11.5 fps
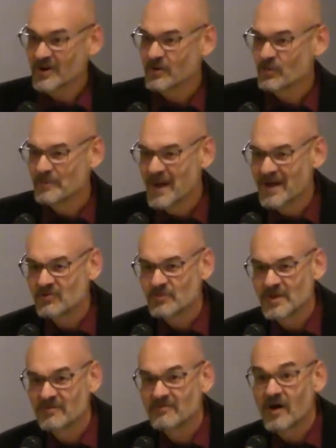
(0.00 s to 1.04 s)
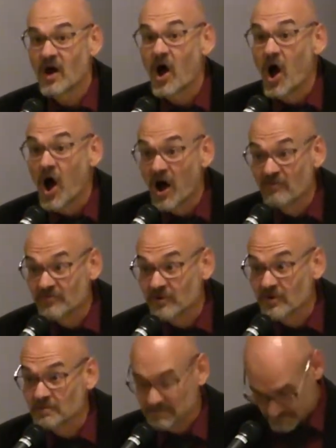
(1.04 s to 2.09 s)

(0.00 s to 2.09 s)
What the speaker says: reminds me of often.